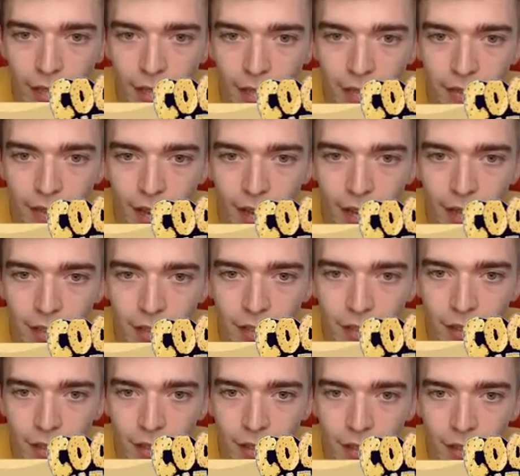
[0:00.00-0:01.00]
And
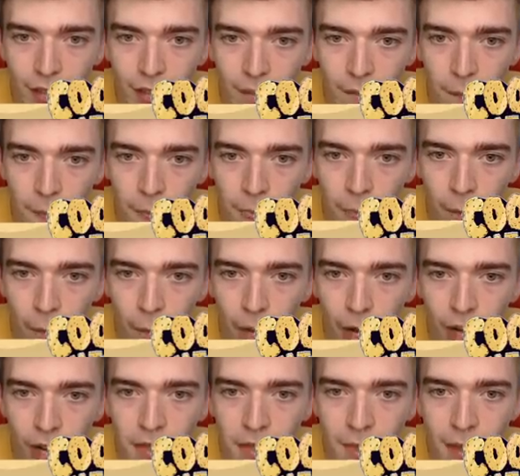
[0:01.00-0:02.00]
then,
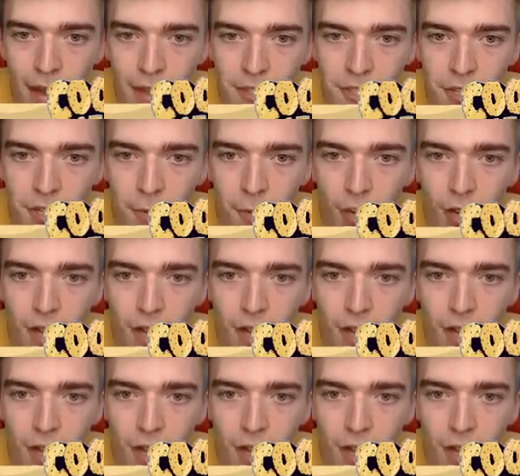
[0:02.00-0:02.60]
where are the matching